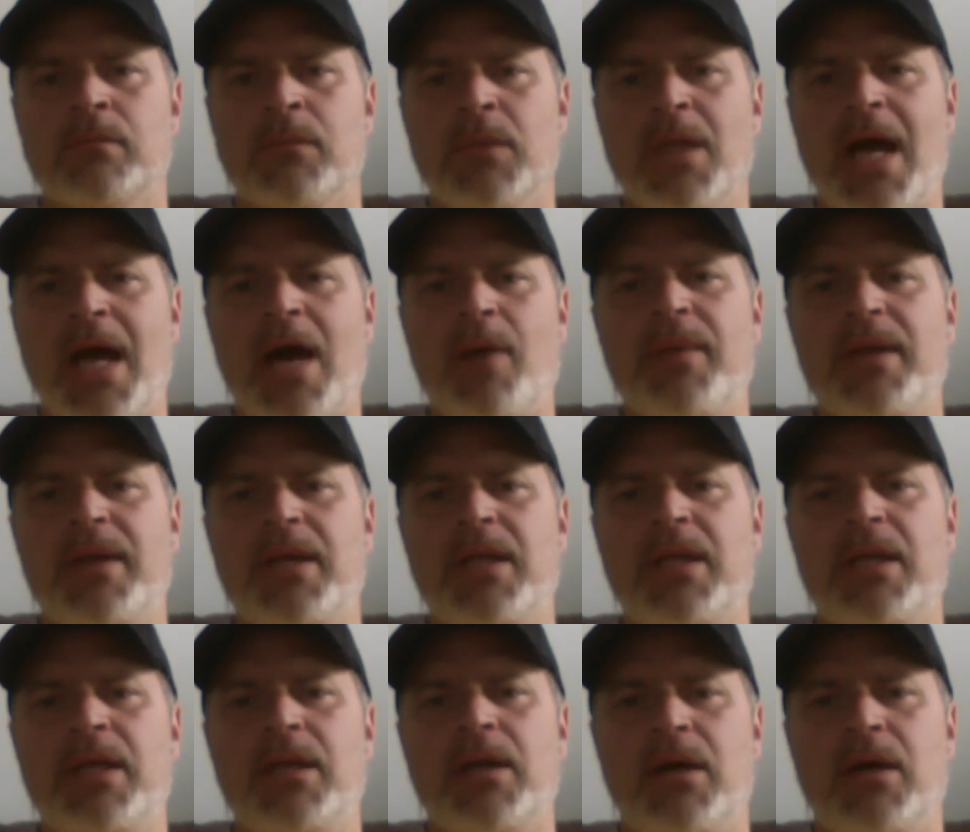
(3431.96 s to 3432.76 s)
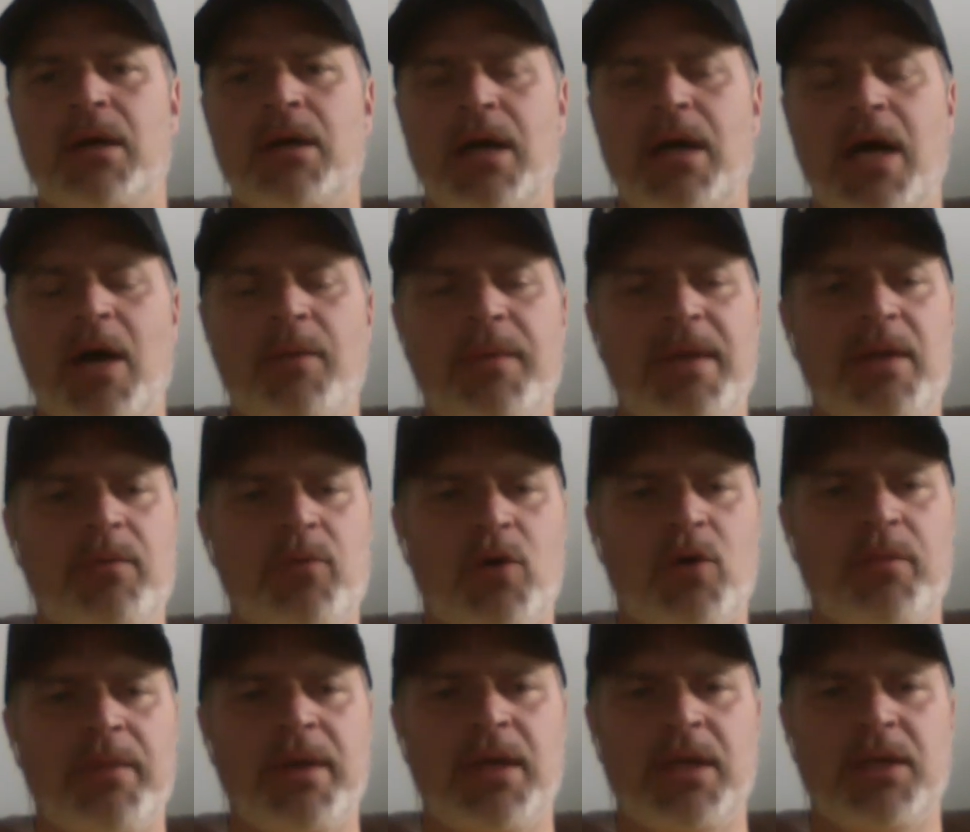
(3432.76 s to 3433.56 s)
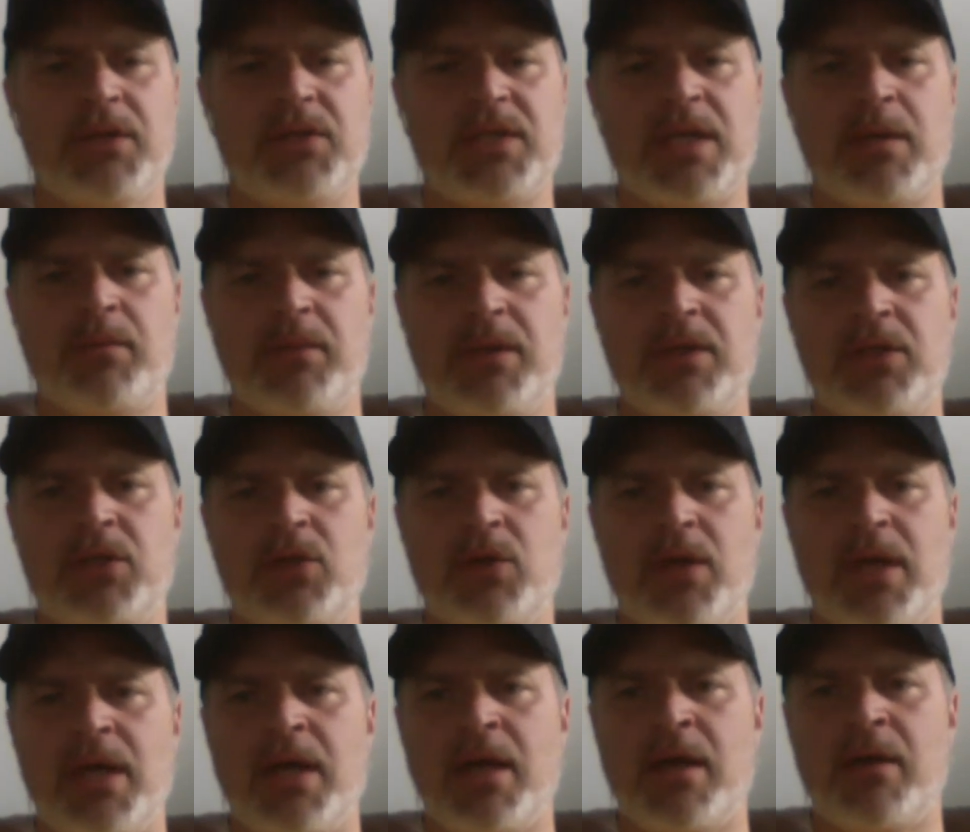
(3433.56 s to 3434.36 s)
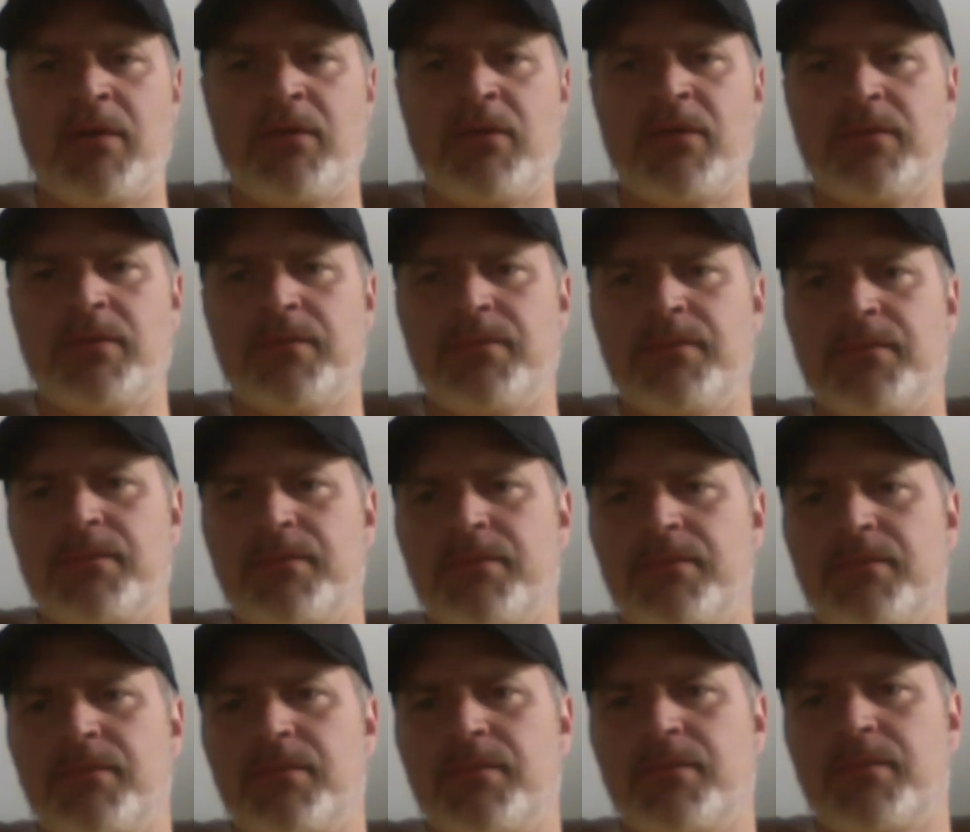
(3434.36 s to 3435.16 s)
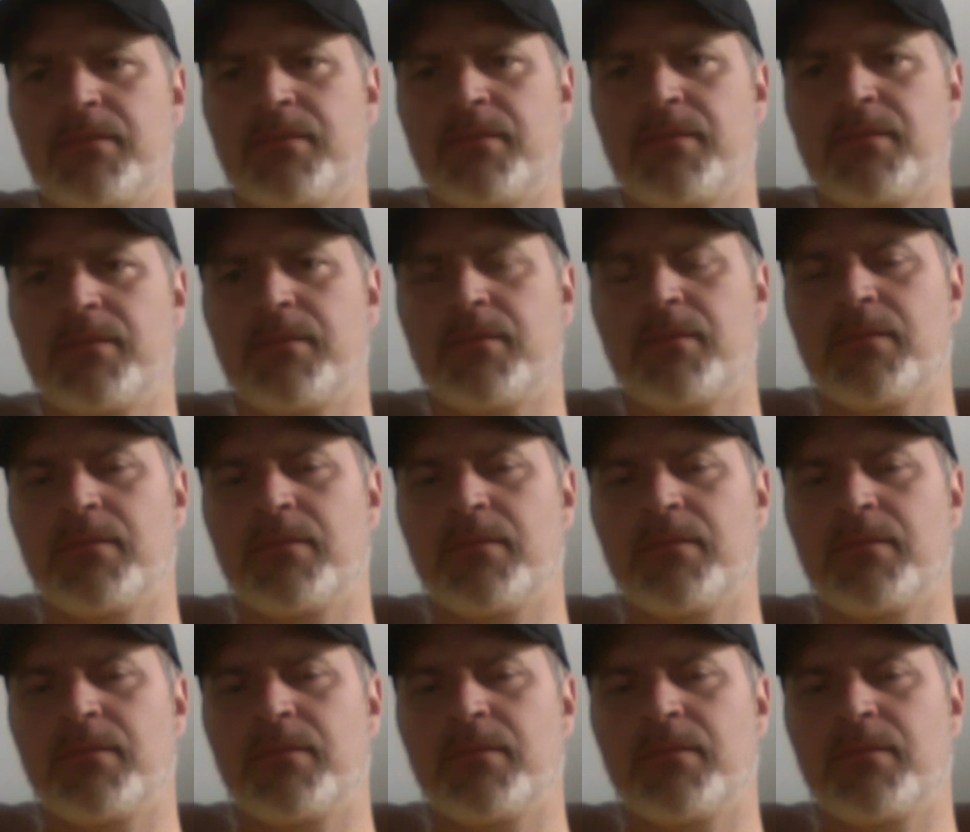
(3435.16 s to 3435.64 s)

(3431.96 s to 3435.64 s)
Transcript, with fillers: How many uh, how many more minutes, Eamley? Do you have? Oh,